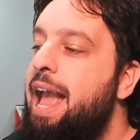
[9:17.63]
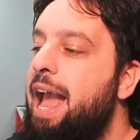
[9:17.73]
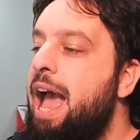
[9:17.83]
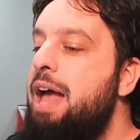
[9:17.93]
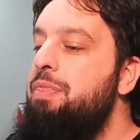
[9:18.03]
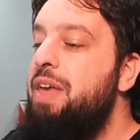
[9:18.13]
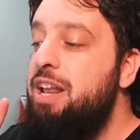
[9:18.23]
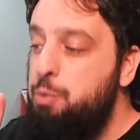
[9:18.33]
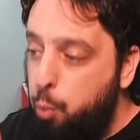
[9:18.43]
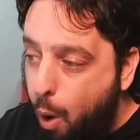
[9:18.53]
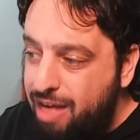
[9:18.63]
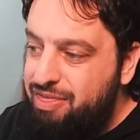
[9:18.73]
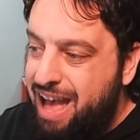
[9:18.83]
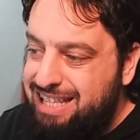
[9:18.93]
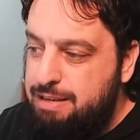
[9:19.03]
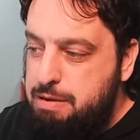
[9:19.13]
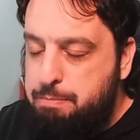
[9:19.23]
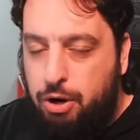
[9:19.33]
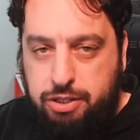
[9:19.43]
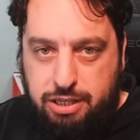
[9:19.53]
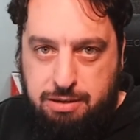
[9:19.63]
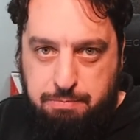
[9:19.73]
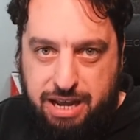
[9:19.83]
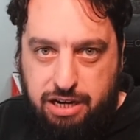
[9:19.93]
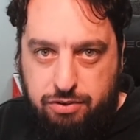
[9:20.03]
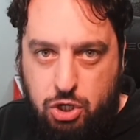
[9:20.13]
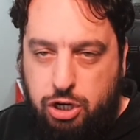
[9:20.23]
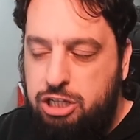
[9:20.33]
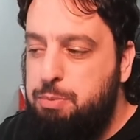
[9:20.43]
And they want that to be part of the competitive circuits,